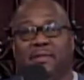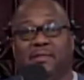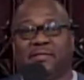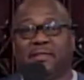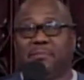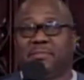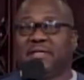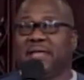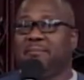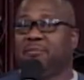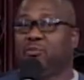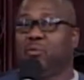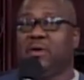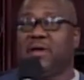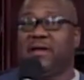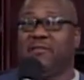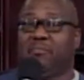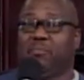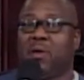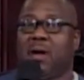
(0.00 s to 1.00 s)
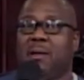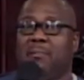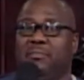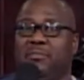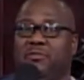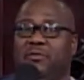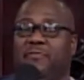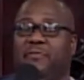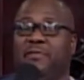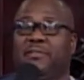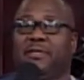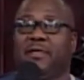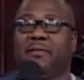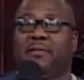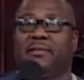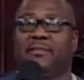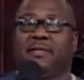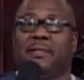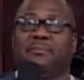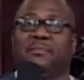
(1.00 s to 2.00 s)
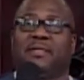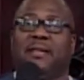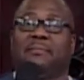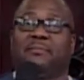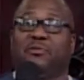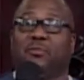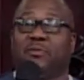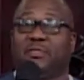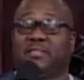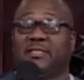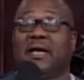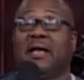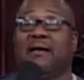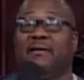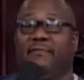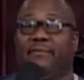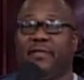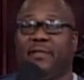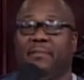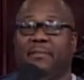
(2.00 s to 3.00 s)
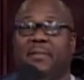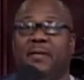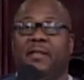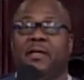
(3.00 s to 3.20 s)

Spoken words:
we'll have problems with each other, sometimes we'll solve them.